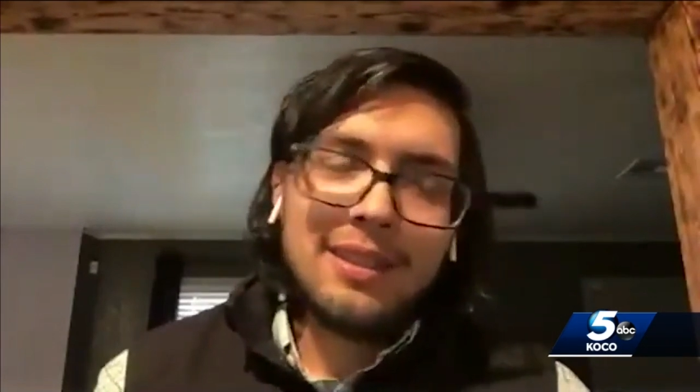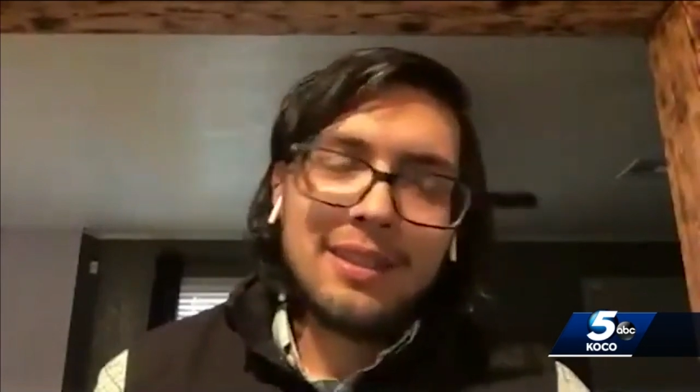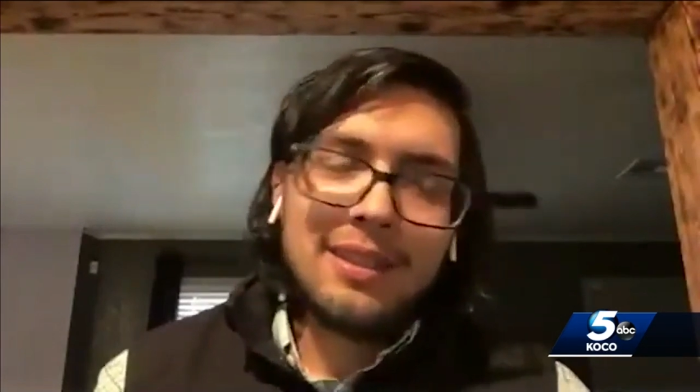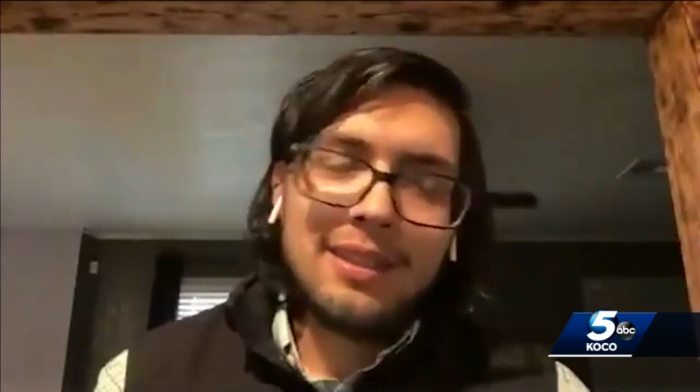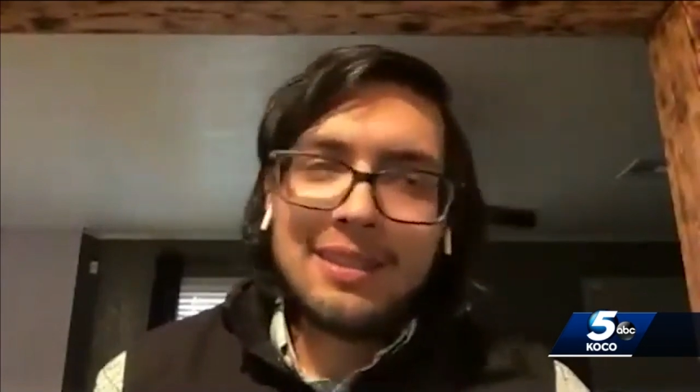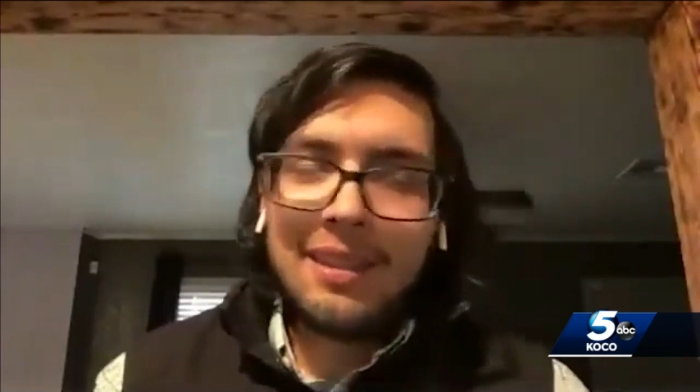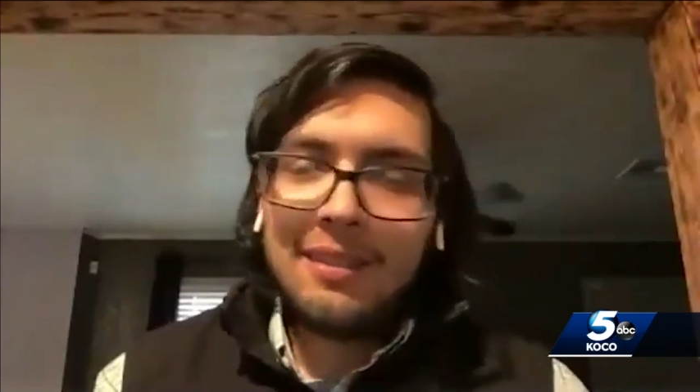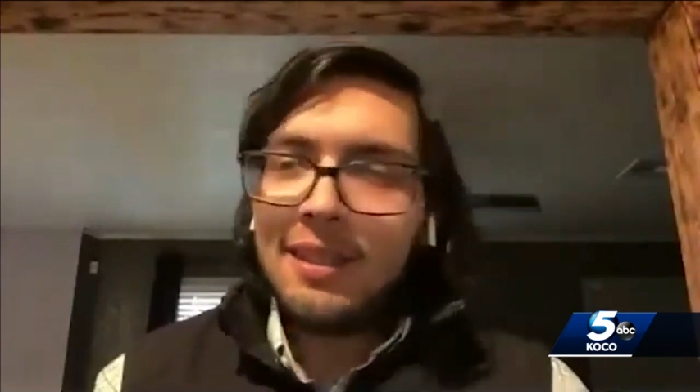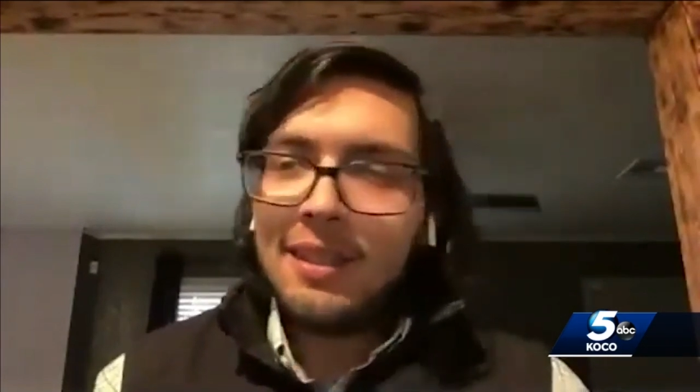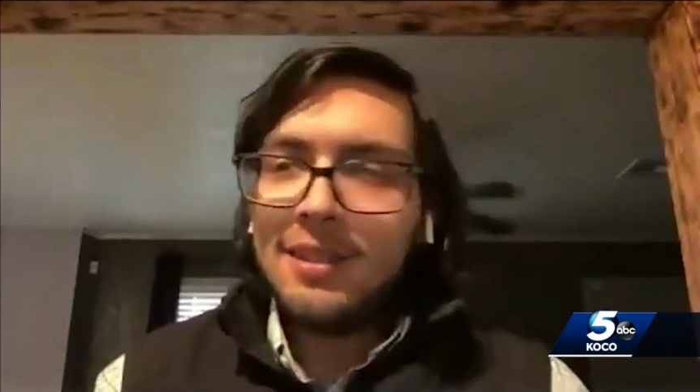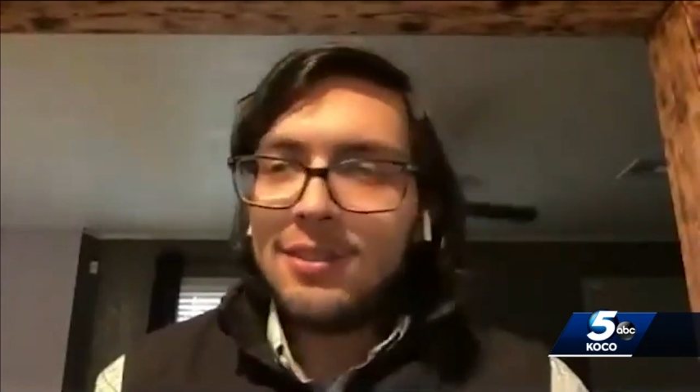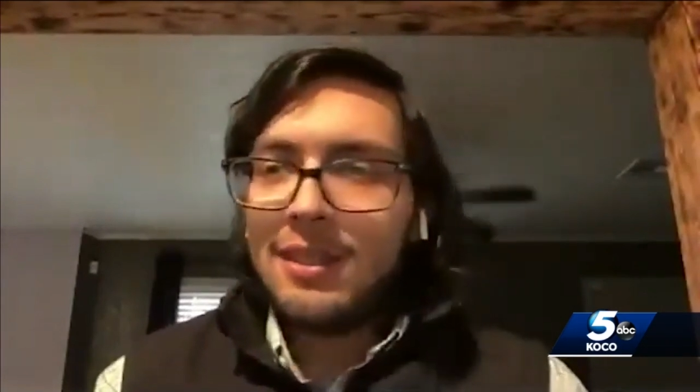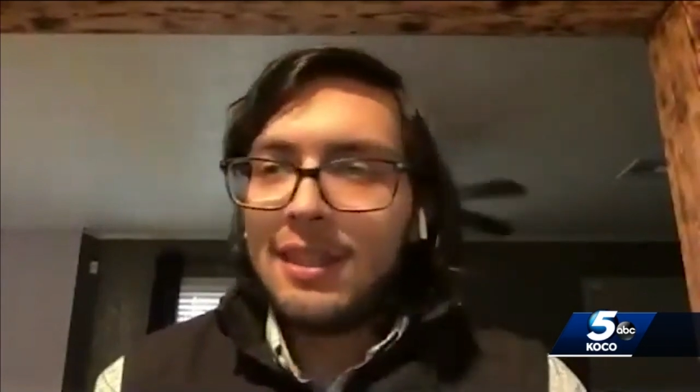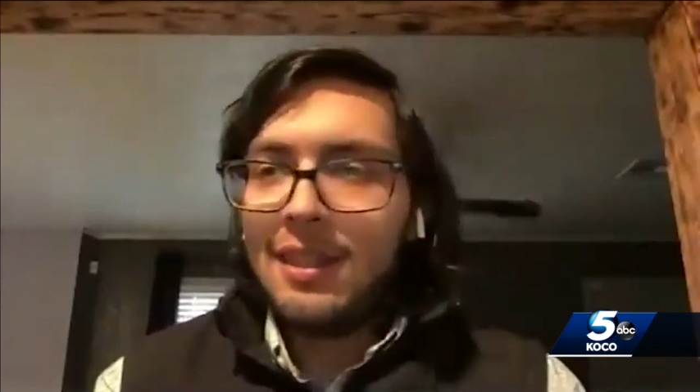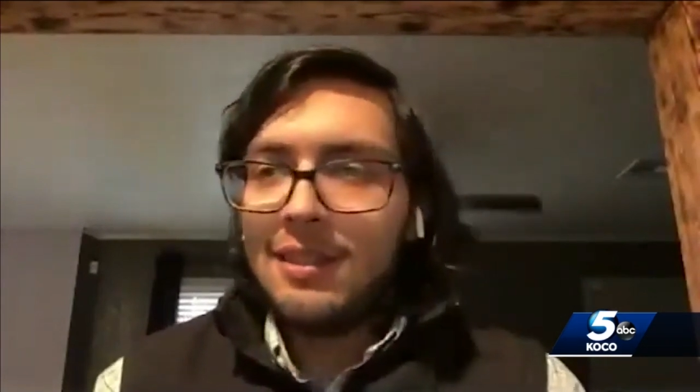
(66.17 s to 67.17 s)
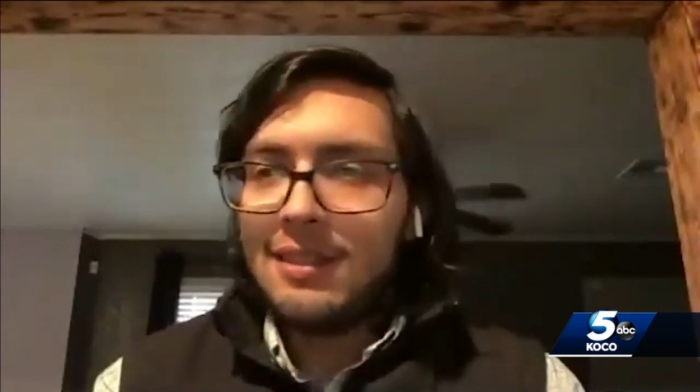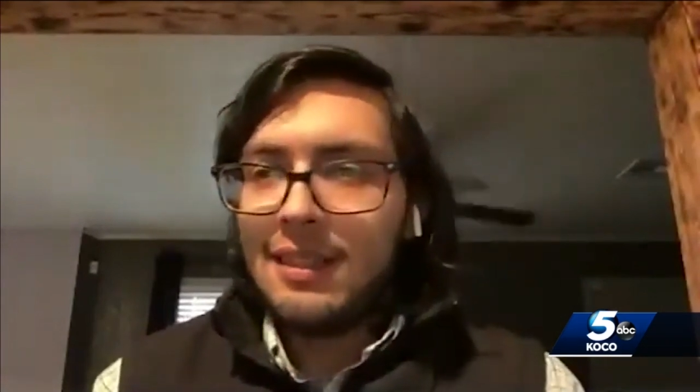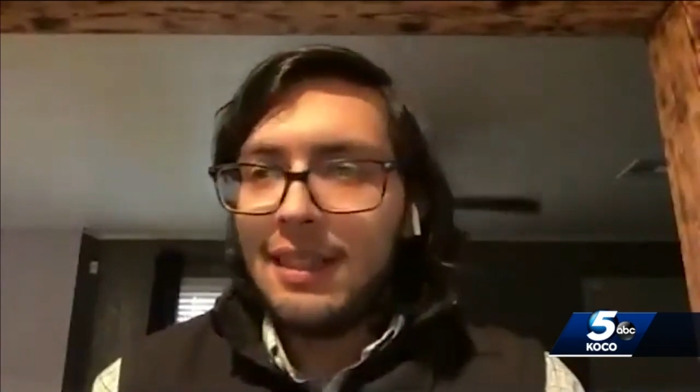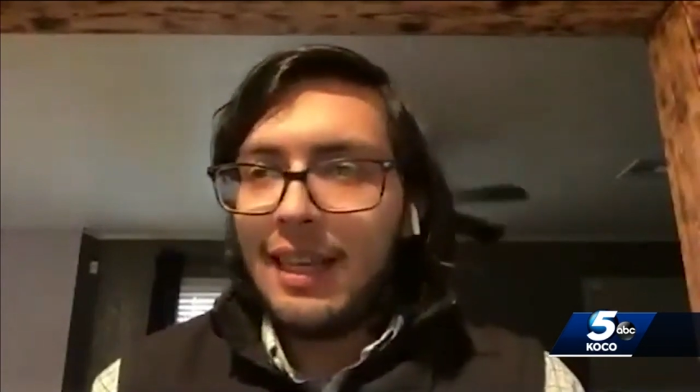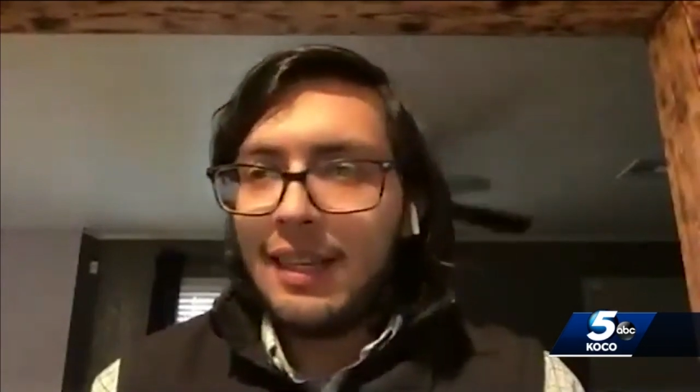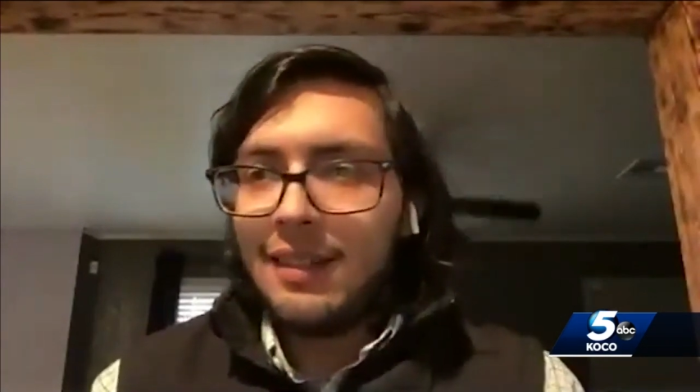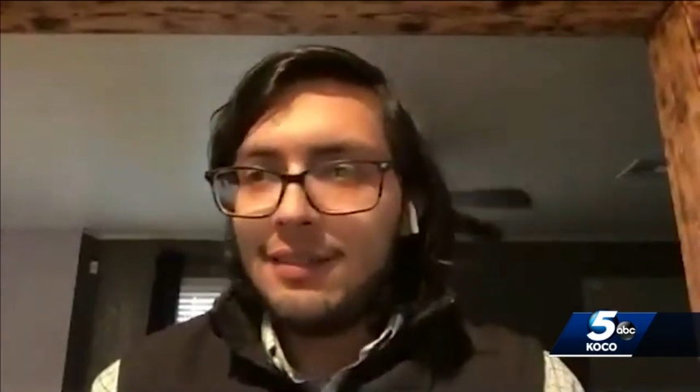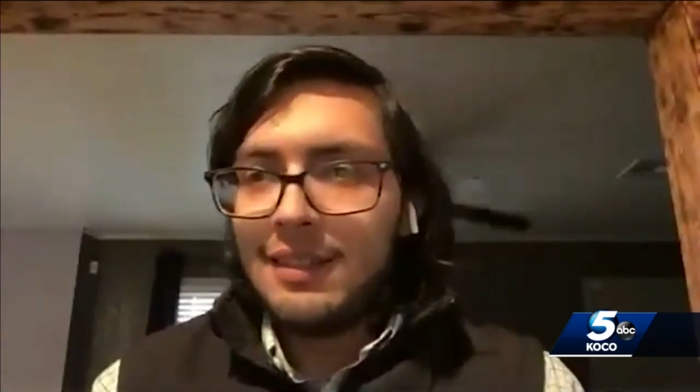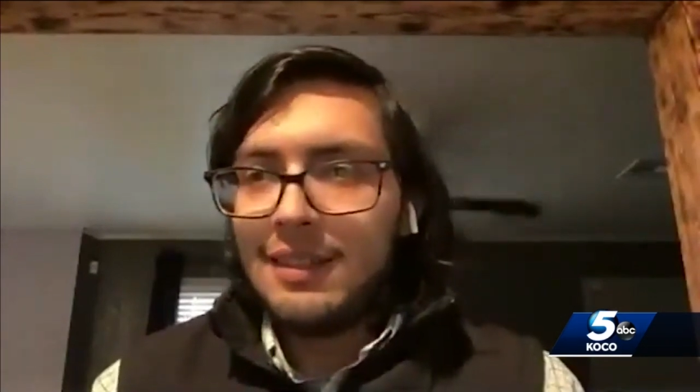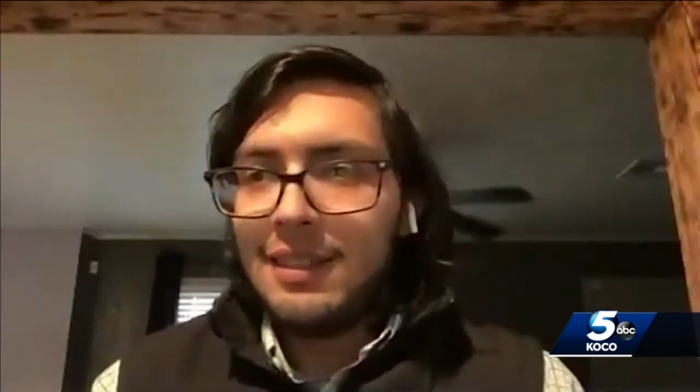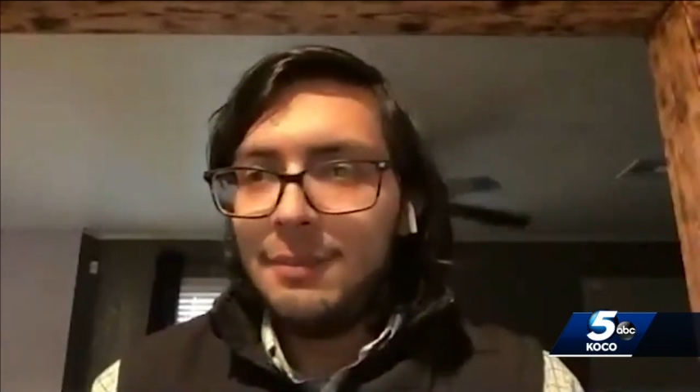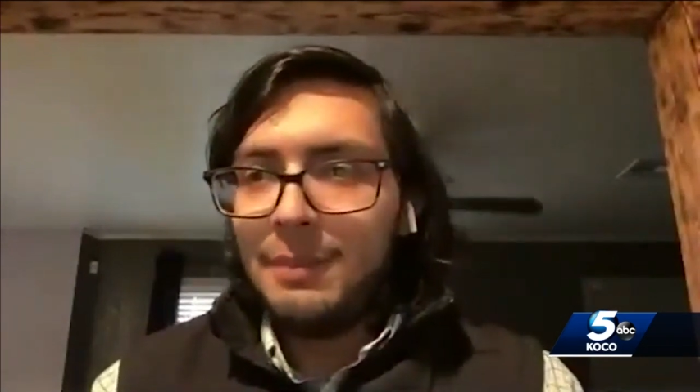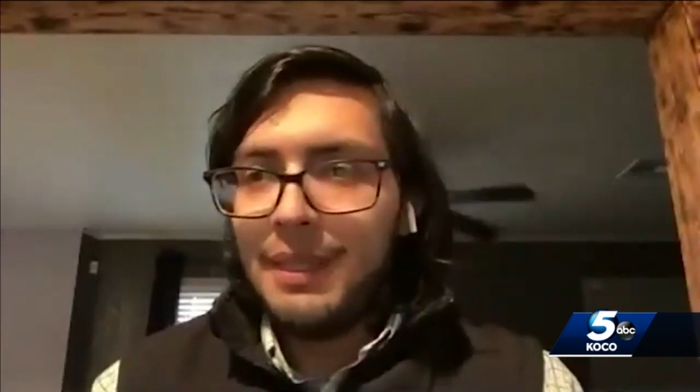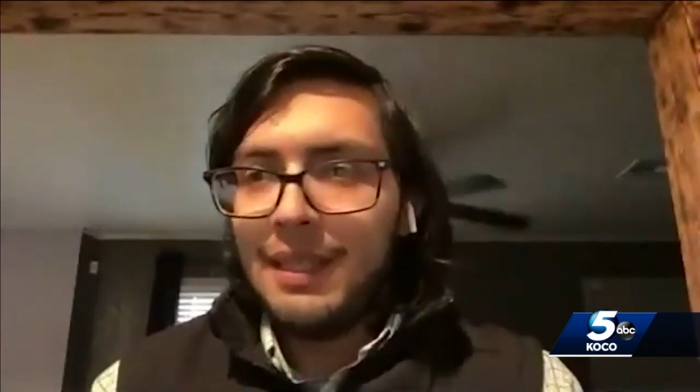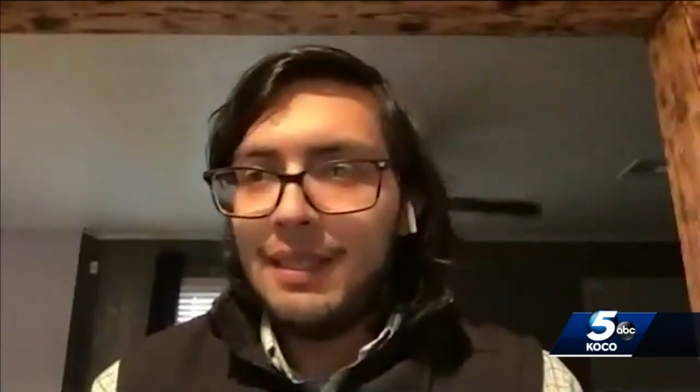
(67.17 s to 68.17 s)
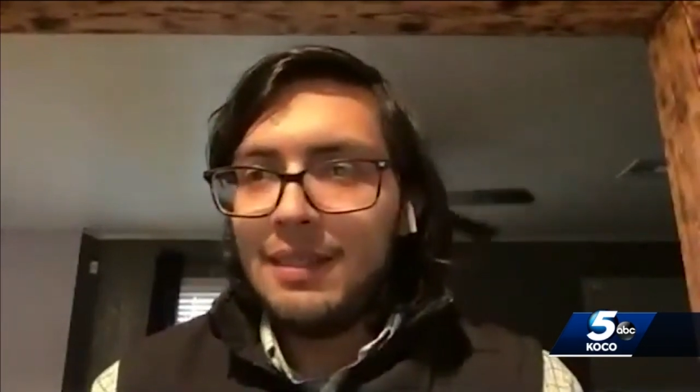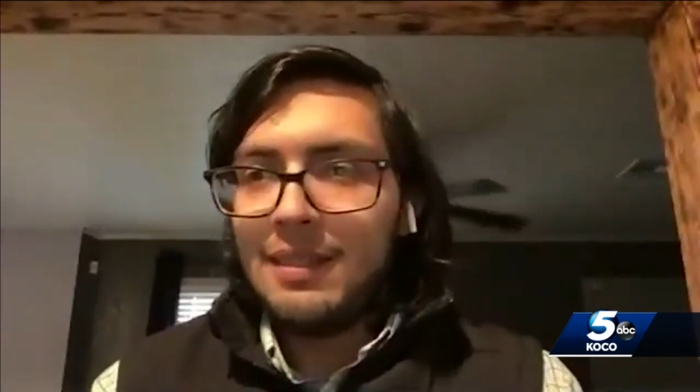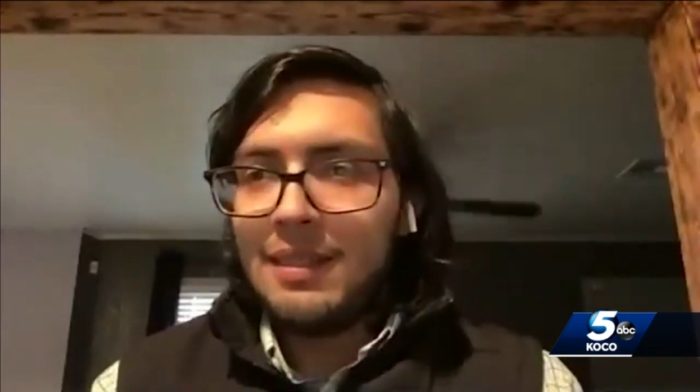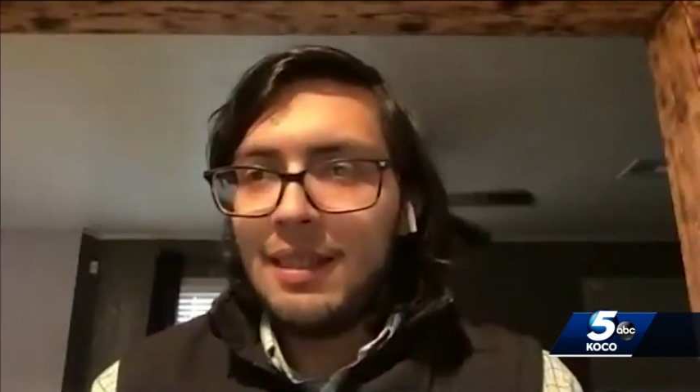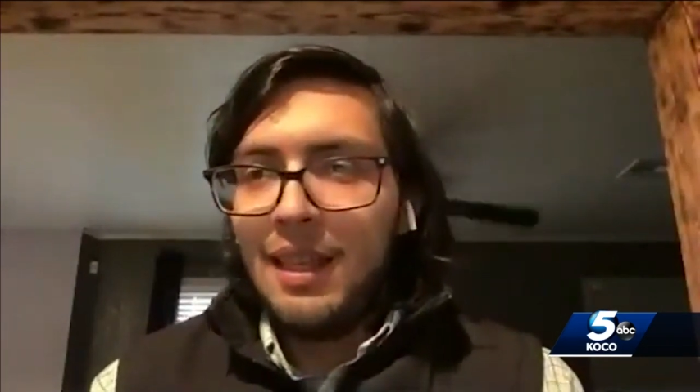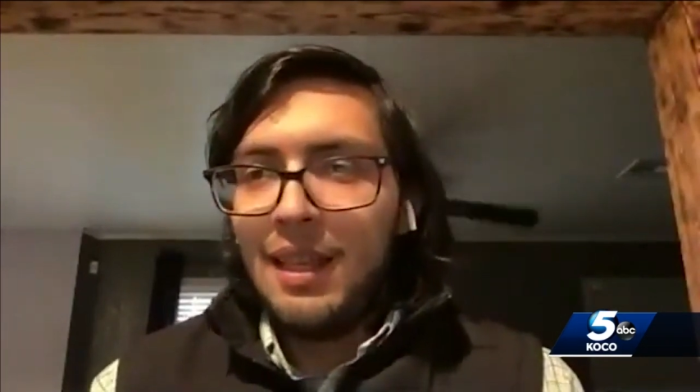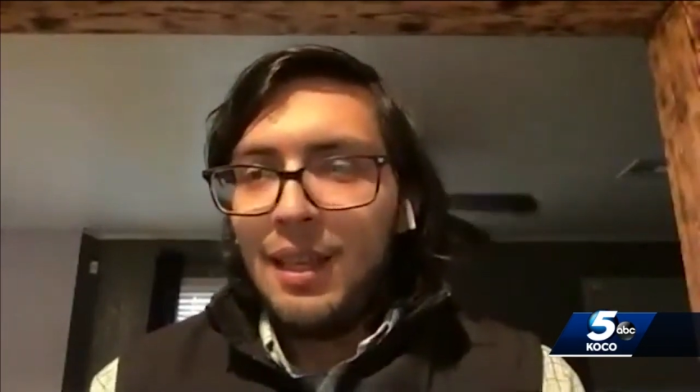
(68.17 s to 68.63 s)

to 700,000 DACA recipients,